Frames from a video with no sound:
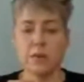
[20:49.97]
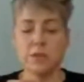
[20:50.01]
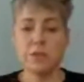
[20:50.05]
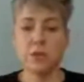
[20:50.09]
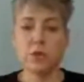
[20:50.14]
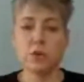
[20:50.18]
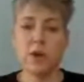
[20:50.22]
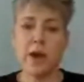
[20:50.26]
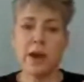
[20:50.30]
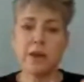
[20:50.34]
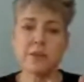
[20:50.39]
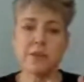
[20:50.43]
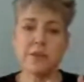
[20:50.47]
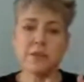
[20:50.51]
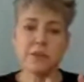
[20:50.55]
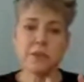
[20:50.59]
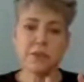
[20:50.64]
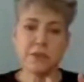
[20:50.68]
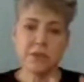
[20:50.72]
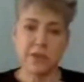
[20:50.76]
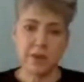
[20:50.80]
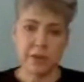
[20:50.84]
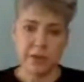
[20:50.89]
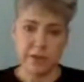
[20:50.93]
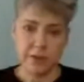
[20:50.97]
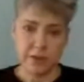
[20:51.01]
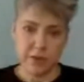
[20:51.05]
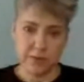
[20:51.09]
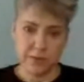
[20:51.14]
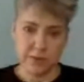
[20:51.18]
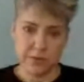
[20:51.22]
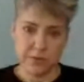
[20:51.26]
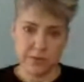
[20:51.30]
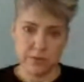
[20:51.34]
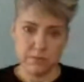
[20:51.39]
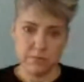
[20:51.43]
So grasses are
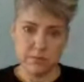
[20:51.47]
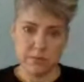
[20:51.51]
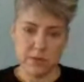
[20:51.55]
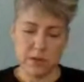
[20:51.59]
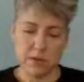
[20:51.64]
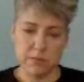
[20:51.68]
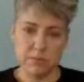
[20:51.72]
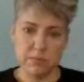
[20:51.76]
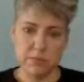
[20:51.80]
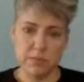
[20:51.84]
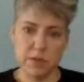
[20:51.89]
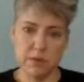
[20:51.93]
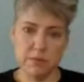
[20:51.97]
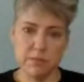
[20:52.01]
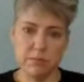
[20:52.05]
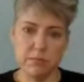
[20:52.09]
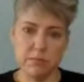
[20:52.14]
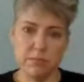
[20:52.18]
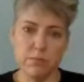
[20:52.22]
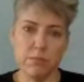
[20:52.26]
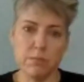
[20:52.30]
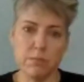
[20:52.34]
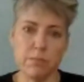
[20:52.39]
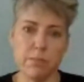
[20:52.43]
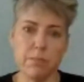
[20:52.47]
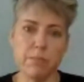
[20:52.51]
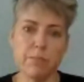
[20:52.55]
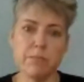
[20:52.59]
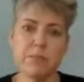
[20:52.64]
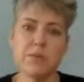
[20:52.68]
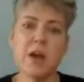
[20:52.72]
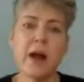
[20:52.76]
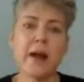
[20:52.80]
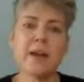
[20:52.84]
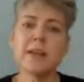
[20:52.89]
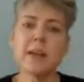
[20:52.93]
cellulose, and the
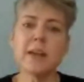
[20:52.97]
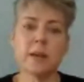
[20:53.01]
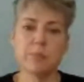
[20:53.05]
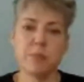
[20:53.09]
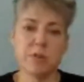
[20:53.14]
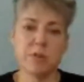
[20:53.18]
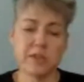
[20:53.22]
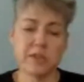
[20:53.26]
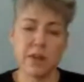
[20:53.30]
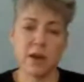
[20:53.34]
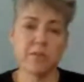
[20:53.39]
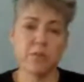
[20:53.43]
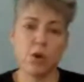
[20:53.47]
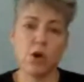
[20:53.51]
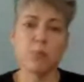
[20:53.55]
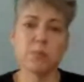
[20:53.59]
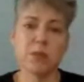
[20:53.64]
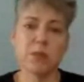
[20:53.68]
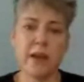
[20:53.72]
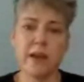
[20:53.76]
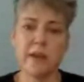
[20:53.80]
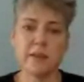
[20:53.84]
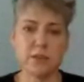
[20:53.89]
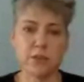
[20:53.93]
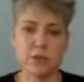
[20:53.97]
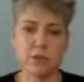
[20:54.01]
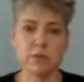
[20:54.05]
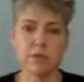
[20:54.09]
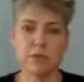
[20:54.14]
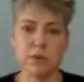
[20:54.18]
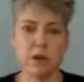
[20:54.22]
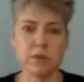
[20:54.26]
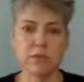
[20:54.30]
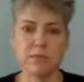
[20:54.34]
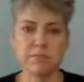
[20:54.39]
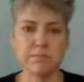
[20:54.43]
98% of all plants
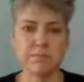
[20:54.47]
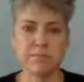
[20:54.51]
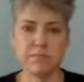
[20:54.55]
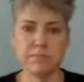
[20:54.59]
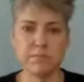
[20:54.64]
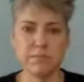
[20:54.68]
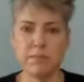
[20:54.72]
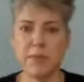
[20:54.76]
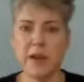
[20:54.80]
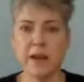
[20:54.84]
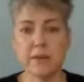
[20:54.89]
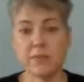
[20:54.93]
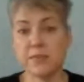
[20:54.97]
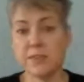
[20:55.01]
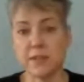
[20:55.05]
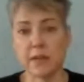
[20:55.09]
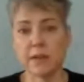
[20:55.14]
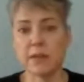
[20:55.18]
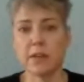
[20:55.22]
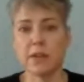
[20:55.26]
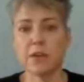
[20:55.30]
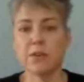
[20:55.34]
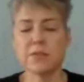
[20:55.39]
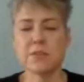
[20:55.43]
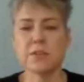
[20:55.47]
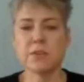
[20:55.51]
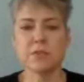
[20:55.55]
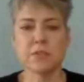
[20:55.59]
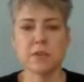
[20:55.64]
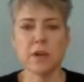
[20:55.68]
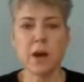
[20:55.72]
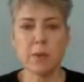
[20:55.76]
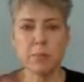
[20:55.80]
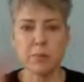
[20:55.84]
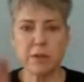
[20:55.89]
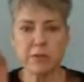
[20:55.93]
are, are made of cellulose.
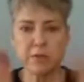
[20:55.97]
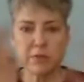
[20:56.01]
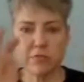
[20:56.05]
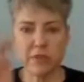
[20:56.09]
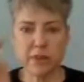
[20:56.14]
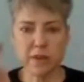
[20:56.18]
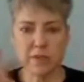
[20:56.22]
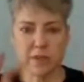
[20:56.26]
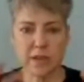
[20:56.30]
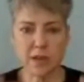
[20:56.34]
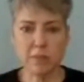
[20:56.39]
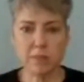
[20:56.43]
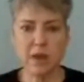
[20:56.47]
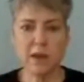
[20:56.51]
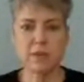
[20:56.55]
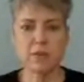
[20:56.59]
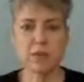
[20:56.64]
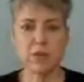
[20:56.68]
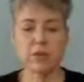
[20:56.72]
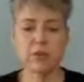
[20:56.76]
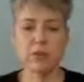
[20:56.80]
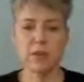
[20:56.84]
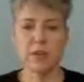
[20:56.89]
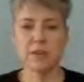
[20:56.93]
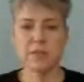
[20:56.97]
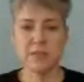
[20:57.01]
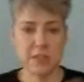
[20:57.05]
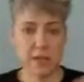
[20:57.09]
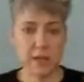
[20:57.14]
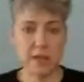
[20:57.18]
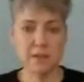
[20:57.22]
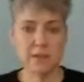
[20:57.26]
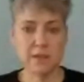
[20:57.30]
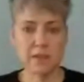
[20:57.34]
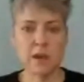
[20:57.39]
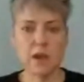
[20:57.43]
There's a couple other things they make too, like
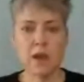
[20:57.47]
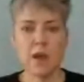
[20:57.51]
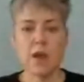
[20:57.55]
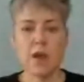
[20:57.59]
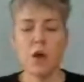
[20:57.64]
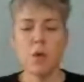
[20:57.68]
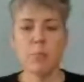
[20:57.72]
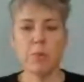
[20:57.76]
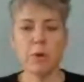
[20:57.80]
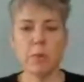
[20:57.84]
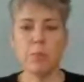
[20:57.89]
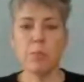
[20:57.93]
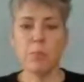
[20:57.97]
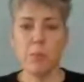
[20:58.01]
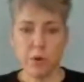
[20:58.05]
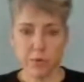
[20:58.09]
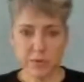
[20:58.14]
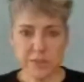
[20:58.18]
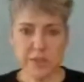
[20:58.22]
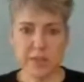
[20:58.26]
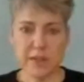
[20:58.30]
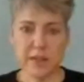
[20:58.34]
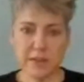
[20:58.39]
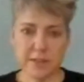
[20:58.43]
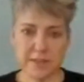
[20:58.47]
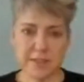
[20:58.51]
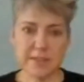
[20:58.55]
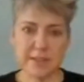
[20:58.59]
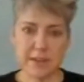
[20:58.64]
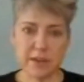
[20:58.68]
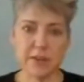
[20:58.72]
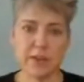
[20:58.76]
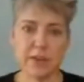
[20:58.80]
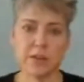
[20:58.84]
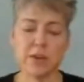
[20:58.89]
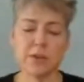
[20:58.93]
seeds, but mostly
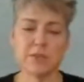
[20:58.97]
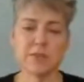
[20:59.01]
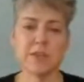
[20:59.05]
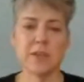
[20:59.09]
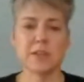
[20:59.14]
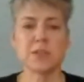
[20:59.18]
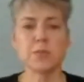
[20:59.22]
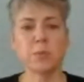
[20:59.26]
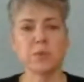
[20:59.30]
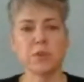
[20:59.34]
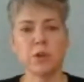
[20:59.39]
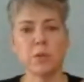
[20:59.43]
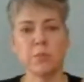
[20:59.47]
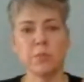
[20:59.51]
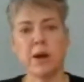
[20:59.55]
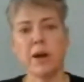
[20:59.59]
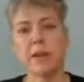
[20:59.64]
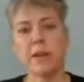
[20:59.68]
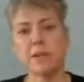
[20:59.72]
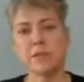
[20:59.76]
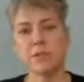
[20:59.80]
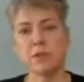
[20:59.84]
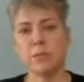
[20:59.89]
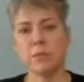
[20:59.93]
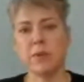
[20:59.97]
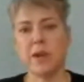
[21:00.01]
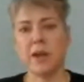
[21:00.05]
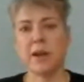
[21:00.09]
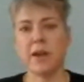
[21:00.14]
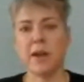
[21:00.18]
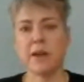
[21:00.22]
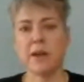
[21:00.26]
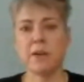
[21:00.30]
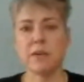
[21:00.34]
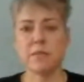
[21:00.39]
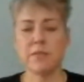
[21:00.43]
it's cellulose. That's what their bodies are
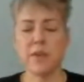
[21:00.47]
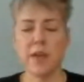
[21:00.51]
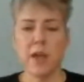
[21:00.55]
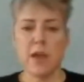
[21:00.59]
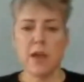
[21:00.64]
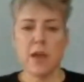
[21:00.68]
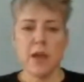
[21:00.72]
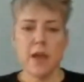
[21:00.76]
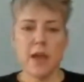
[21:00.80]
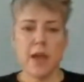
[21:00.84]
made out of.